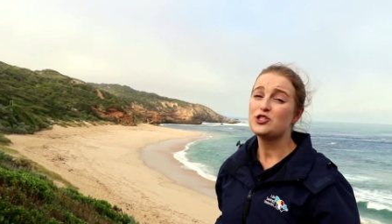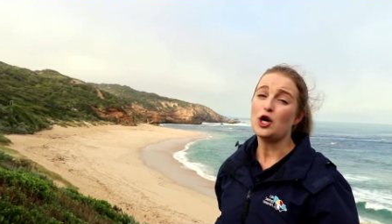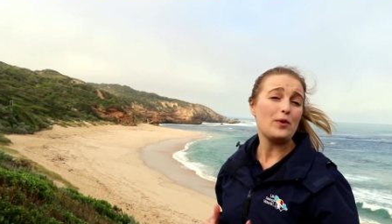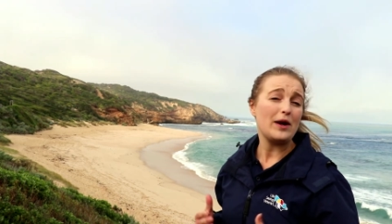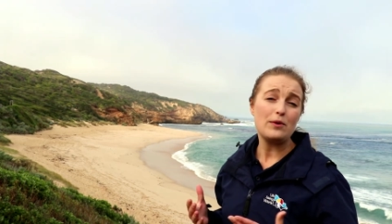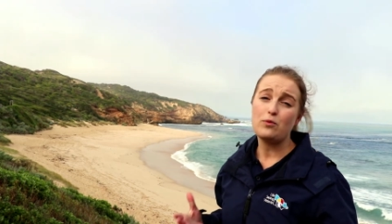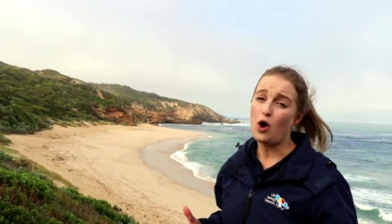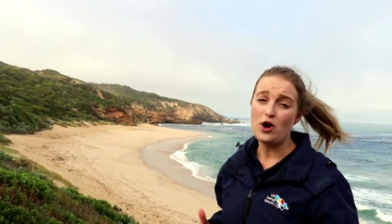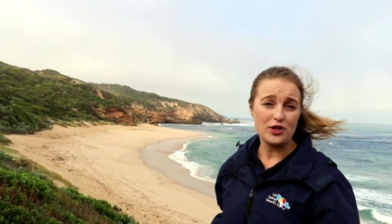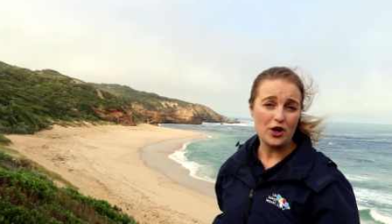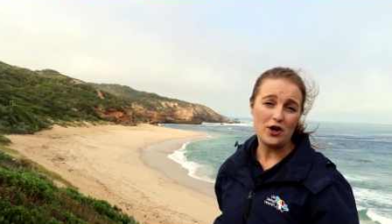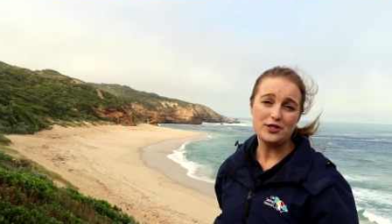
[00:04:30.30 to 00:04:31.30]
But we
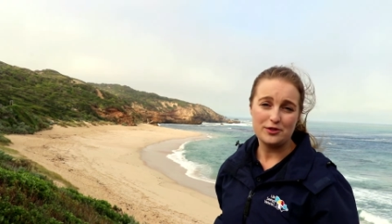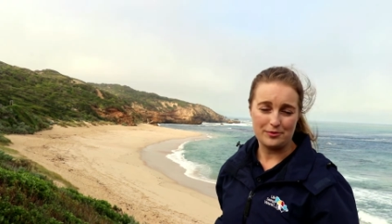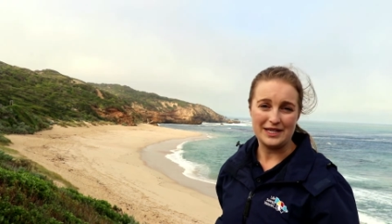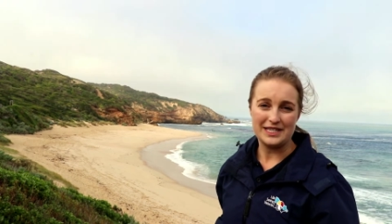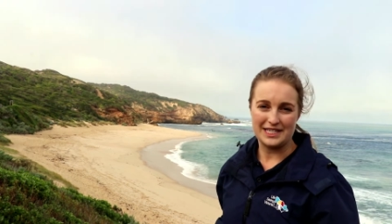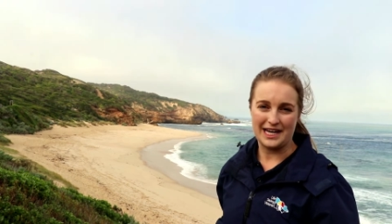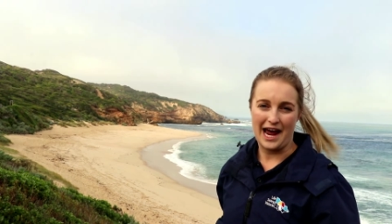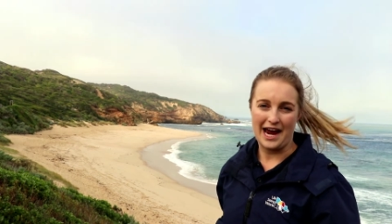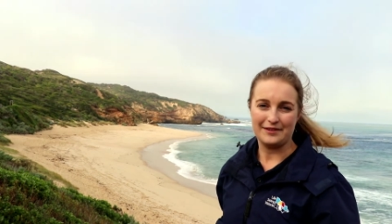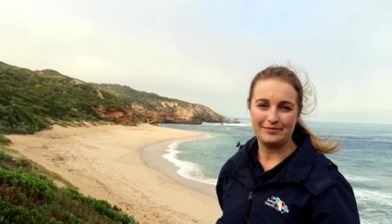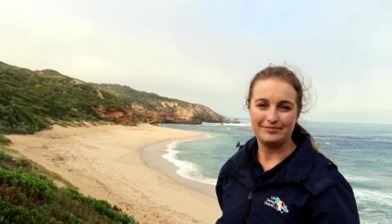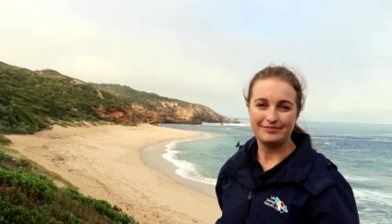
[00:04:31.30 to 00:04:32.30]
won't go swimming
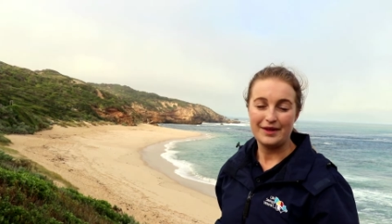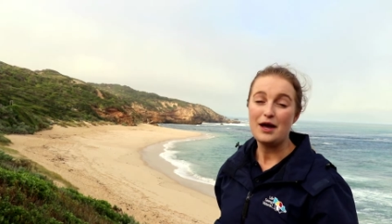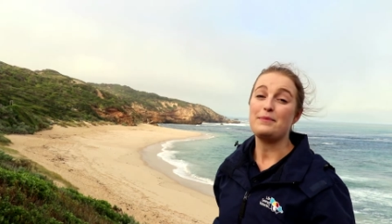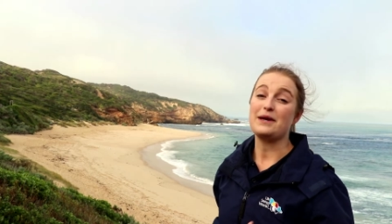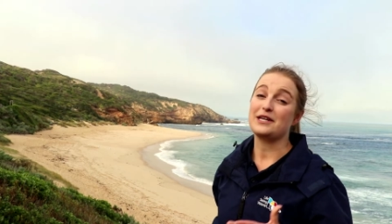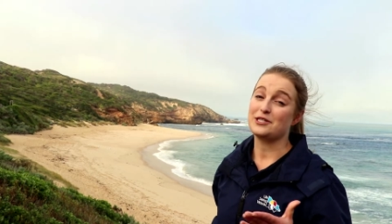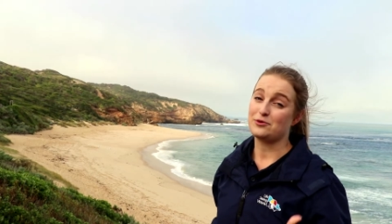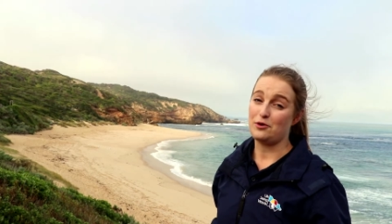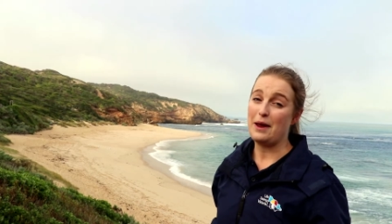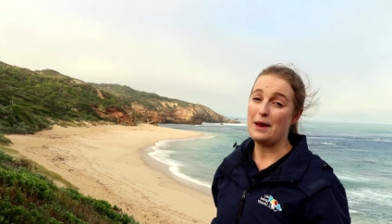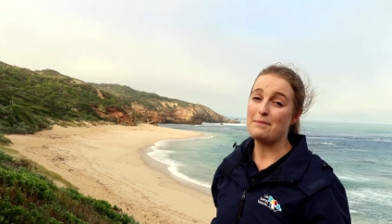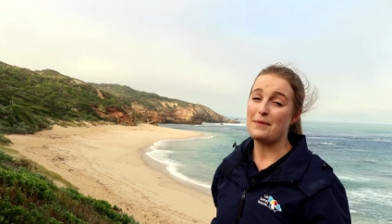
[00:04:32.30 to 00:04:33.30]
today because
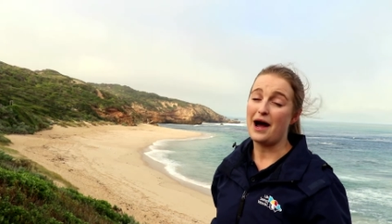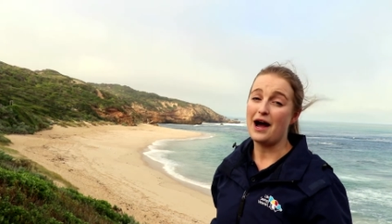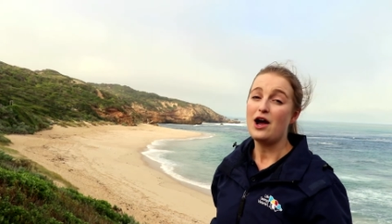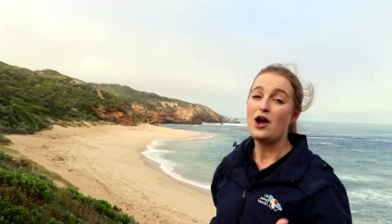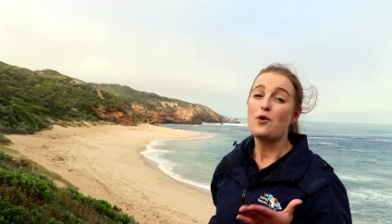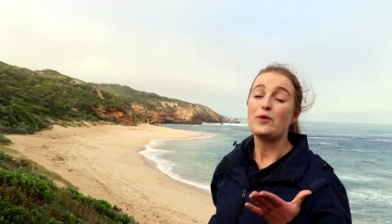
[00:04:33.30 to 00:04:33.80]
remember,